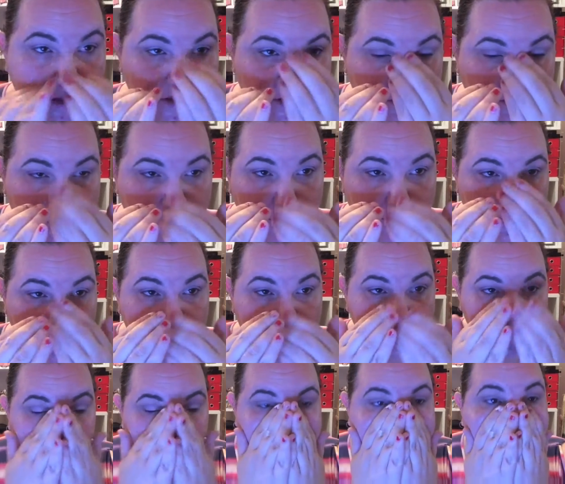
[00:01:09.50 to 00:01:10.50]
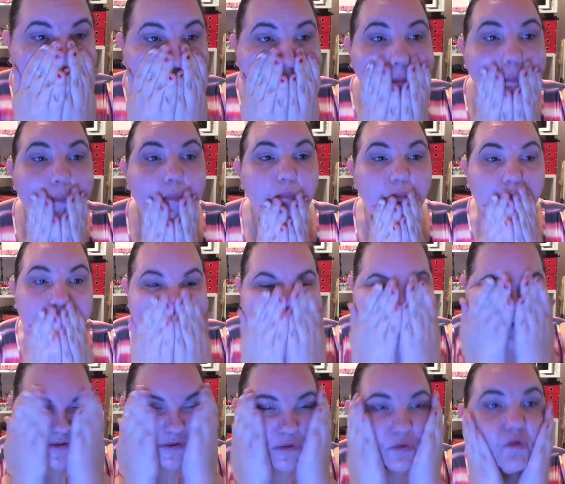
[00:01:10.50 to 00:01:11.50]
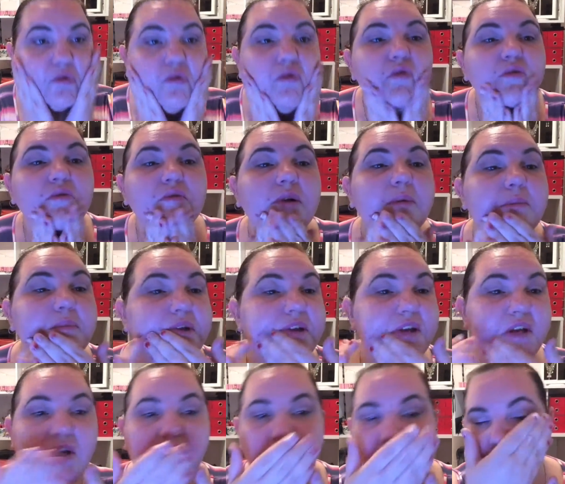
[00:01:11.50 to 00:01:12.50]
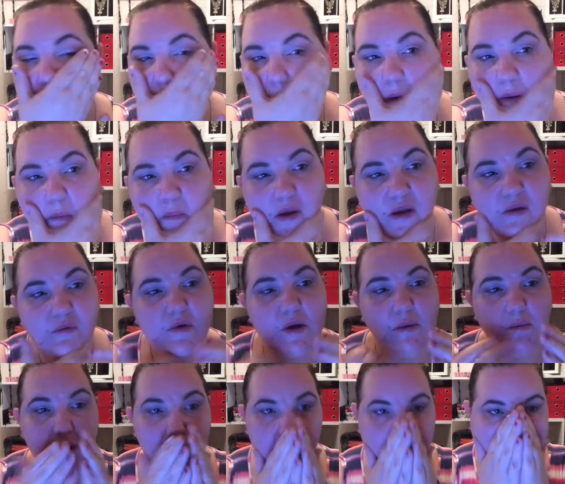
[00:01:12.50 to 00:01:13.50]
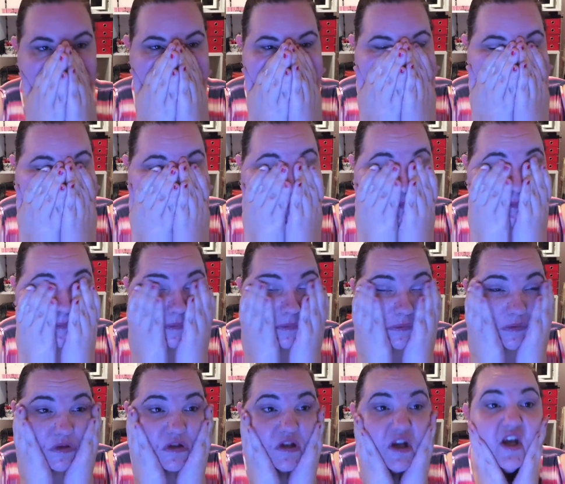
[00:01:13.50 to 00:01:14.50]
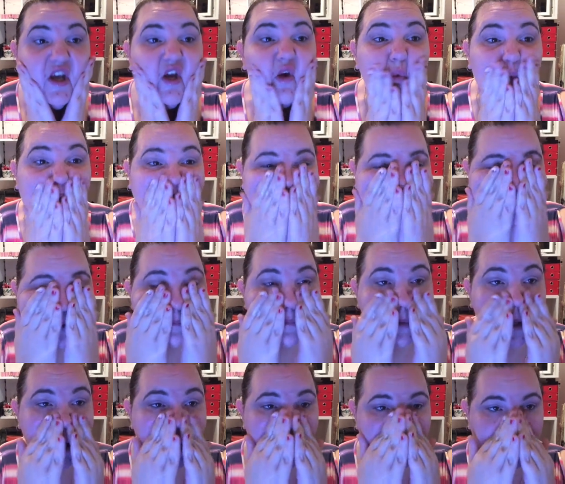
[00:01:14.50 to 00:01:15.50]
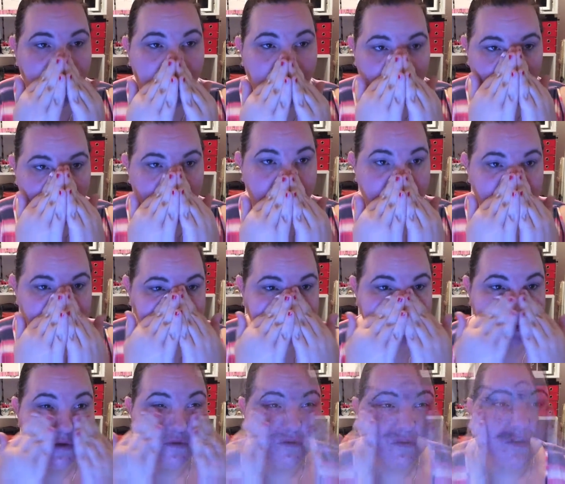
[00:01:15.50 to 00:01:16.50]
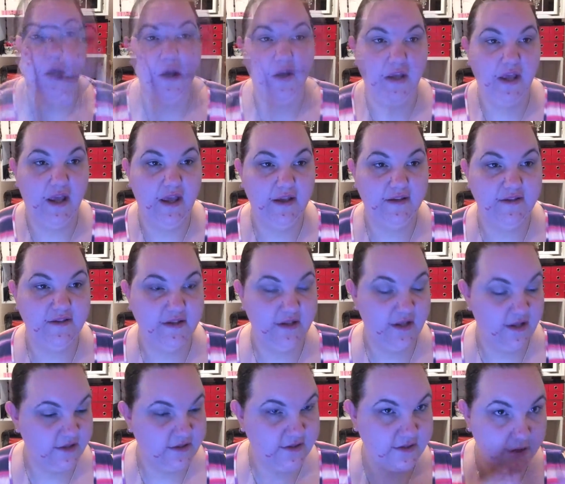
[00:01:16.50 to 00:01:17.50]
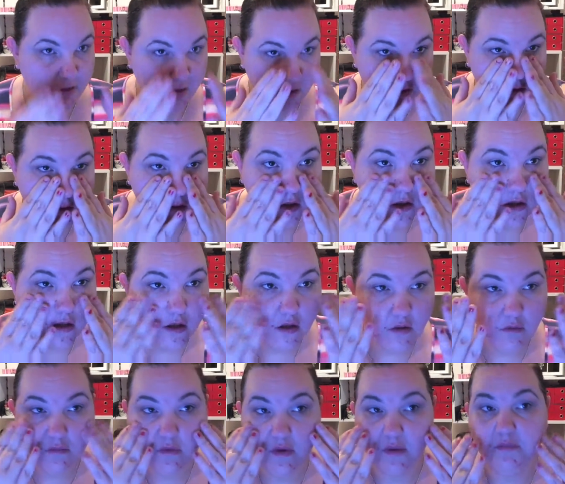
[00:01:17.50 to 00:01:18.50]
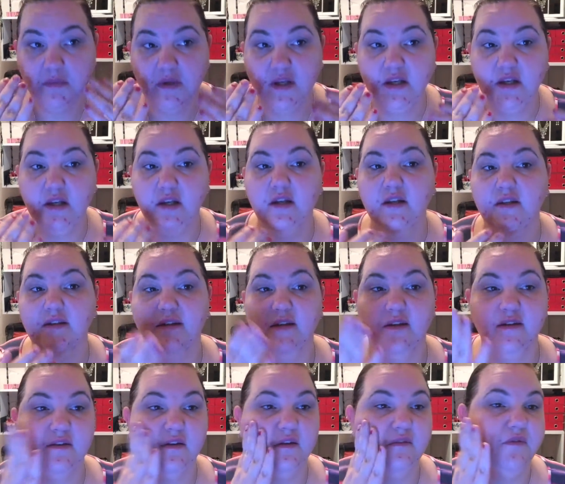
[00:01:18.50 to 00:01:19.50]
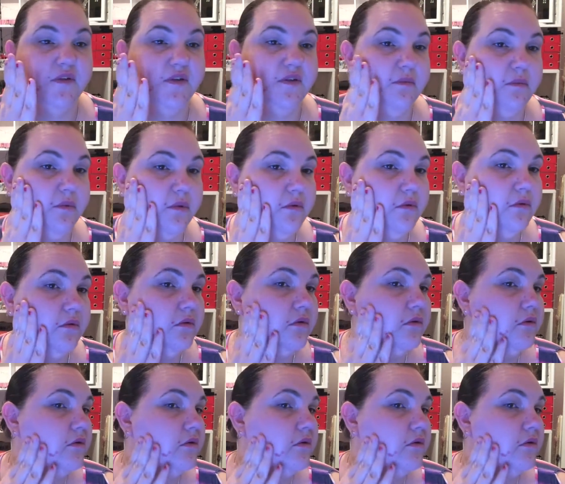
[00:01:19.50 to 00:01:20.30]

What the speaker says: smooth. Once it's all rubbed in, you keep rubbing. Take a while, but it's worth it. Okay, so that's rubbed in. You can see there's no visible